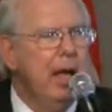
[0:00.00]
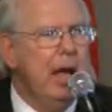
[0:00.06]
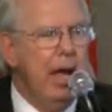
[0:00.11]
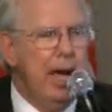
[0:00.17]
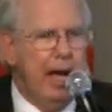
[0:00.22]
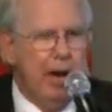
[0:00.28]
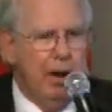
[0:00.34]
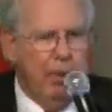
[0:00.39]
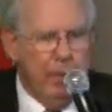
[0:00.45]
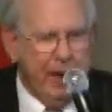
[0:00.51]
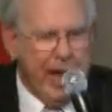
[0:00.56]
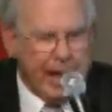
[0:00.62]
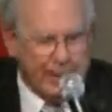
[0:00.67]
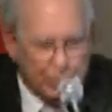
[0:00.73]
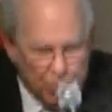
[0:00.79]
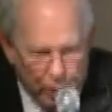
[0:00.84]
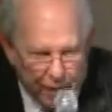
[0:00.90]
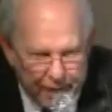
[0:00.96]
And we
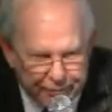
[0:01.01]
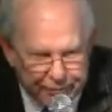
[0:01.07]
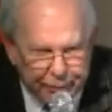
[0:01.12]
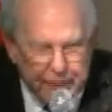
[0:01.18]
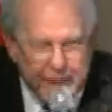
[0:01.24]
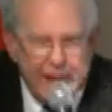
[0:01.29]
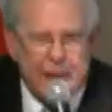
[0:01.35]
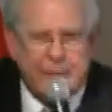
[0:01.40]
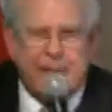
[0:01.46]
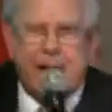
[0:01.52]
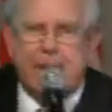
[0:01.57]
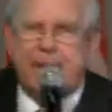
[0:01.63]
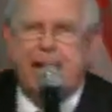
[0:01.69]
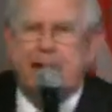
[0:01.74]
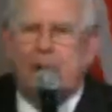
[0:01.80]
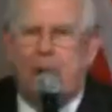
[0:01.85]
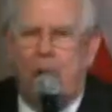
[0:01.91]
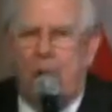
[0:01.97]
had 23 of them
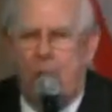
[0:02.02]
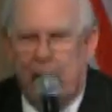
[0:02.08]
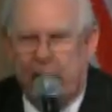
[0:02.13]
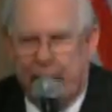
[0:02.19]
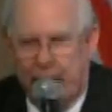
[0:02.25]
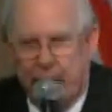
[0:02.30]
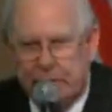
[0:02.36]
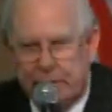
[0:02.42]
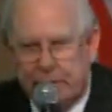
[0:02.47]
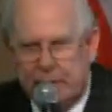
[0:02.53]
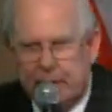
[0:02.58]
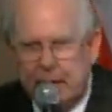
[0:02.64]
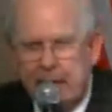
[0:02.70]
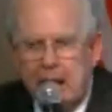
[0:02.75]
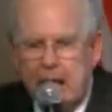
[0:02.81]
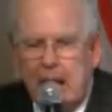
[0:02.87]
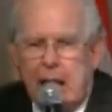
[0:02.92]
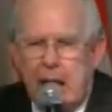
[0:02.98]
get the Holy Ghost.
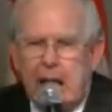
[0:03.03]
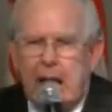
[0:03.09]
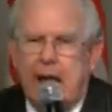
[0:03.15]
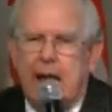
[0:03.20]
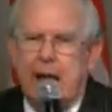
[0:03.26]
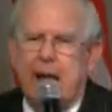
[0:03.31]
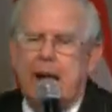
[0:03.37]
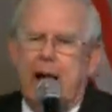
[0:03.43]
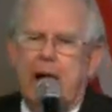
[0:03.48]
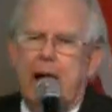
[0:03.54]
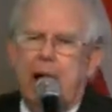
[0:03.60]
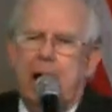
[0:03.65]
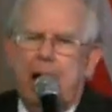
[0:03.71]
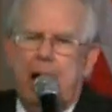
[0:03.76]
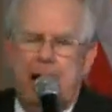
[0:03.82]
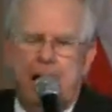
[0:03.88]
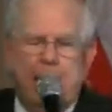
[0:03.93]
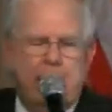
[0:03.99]
And, uh,
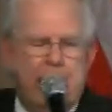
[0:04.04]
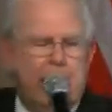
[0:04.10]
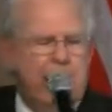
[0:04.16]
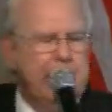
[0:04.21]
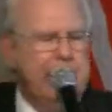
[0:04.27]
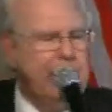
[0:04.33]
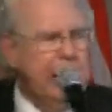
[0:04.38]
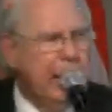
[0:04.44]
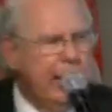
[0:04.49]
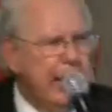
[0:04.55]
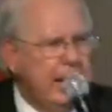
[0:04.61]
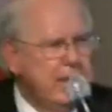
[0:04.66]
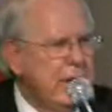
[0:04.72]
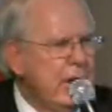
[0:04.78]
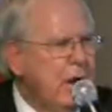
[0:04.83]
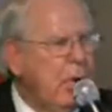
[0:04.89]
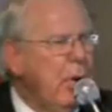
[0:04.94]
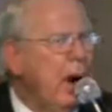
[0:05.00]
and, and, and
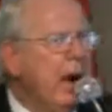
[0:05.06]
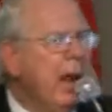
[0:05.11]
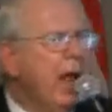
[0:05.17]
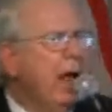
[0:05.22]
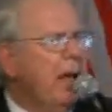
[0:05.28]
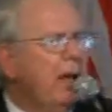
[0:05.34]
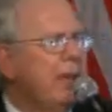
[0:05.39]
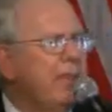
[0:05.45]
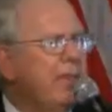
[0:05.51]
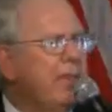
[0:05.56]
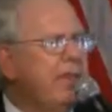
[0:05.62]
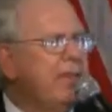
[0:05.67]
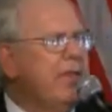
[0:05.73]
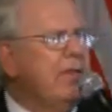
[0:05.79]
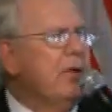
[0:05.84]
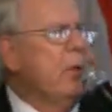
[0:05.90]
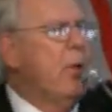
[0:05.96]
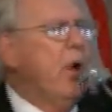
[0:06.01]
you know what?
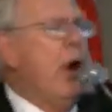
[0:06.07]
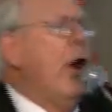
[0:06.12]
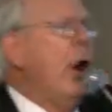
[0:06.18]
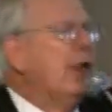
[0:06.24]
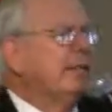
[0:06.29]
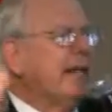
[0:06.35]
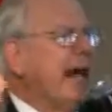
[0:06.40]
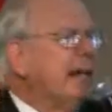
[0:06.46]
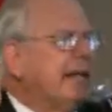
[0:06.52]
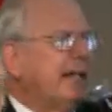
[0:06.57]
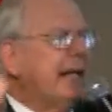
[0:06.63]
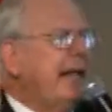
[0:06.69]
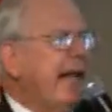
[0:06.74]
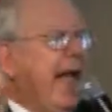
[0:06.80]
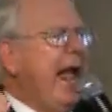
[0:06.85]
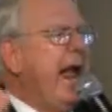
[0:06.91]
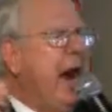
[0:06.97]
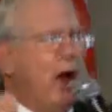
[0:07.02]
the world doesn't
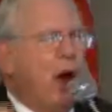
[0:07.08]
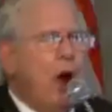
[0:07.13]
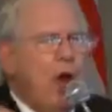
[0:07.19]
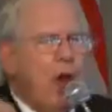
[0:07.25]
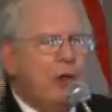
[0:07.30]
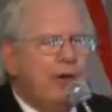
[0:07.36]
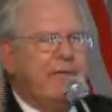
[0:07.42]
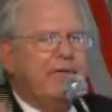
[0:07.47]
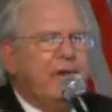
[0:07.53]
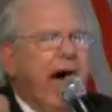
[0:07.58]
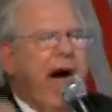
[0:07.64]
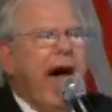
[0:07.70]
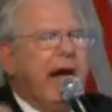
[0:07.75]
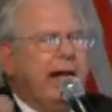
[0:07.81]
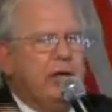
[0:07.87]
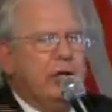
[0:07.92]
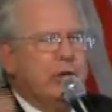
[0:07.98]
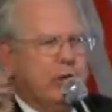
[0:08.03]
care the
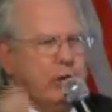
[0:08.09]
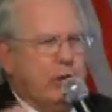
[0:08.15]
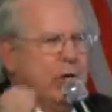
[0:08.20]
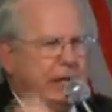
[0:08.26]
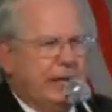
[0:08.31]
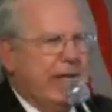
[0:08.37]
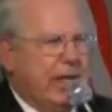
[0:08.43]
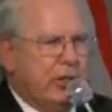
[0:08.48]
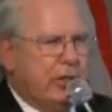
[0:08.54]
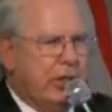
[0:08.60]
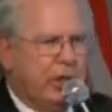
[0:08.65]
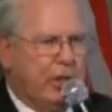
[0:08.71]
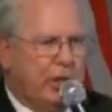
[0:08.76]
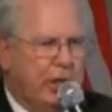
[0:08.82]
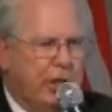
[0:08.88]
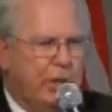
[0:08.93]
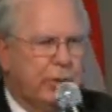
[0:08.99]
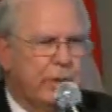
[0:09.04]
values you teach your
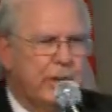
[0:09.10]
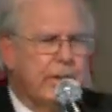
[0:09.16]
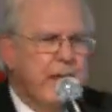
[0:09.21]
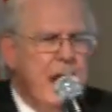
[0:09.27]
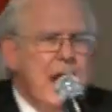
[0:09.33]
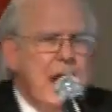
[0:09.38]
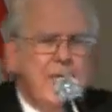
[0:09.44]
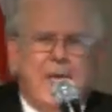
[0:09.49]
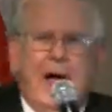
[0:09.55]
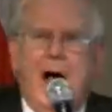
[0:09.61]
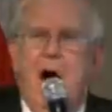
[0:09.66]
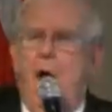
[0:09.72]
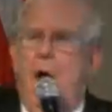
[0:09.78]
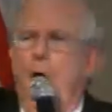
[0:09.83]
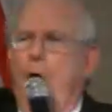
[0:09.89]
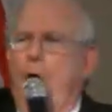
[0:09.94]
children. There are